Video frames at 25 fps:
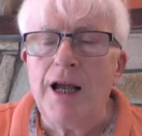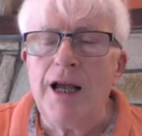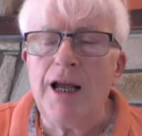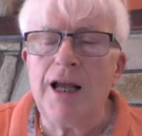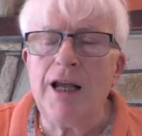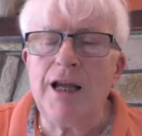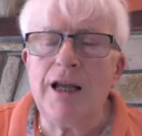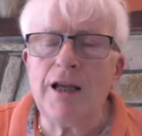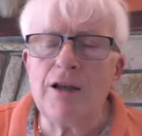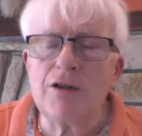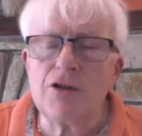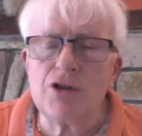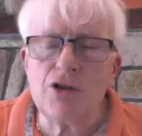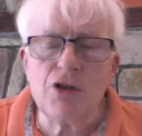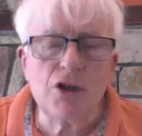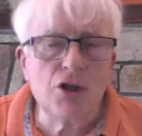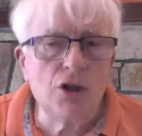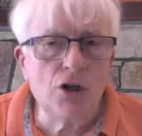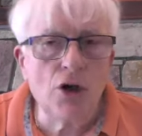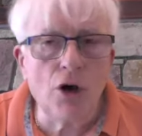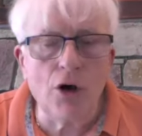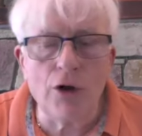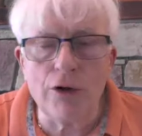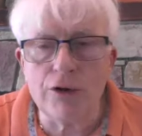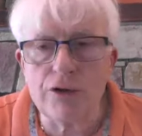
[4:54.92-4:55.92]
He is
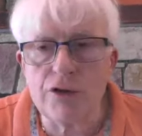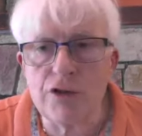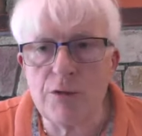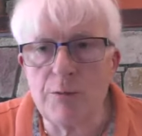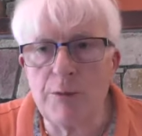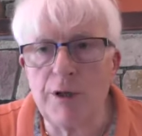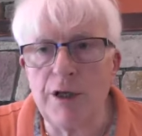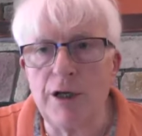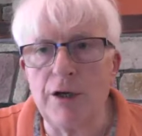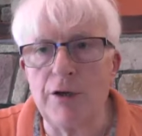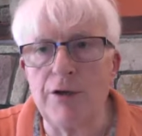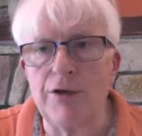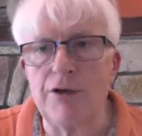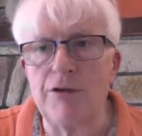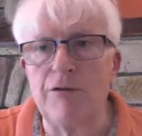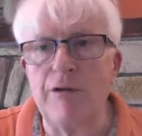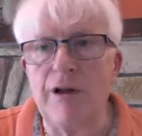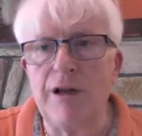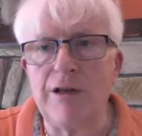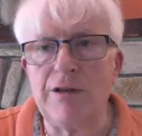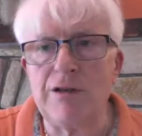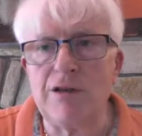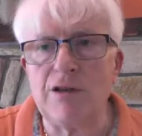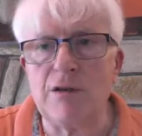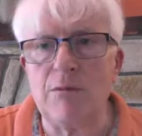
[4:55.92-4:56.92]
not to be
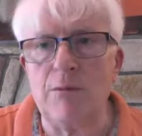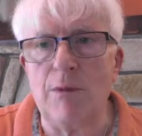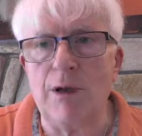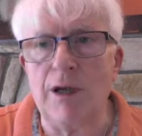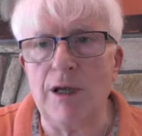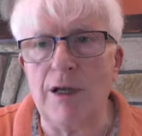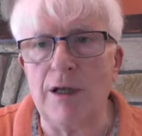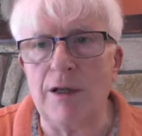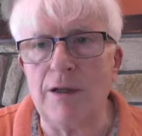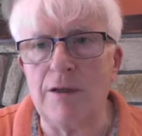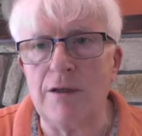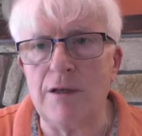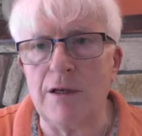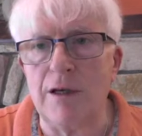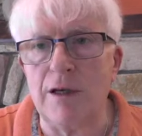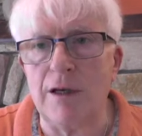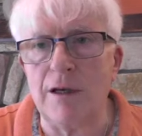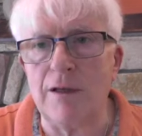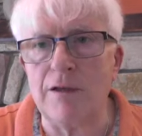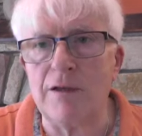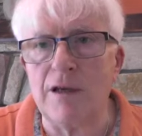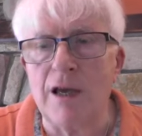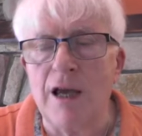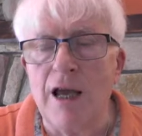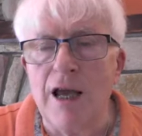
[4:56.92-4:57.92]

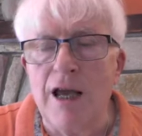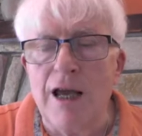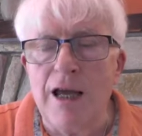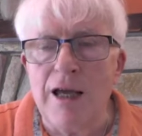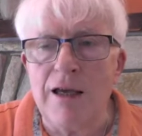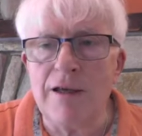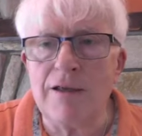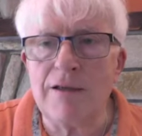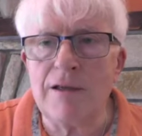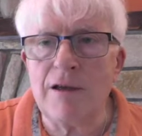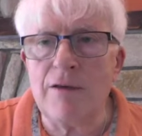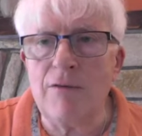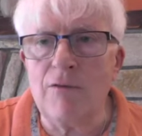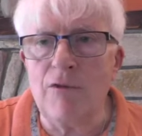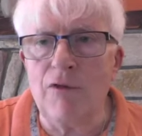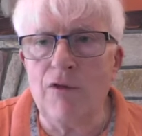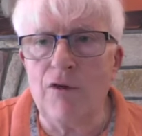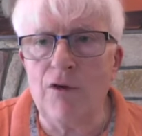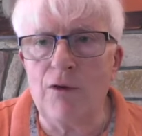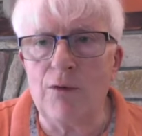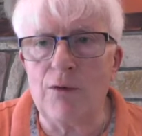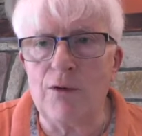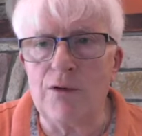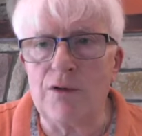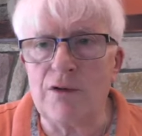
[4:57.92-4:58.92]
underestimated. His
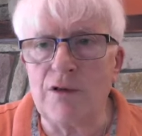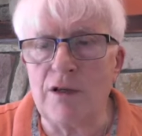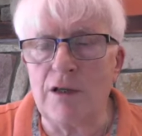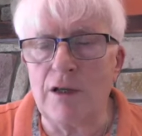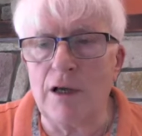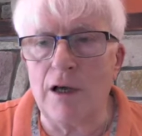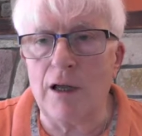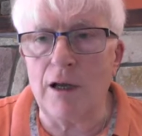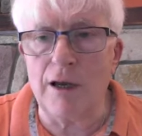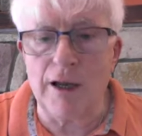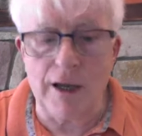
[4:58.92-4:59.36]
influence in our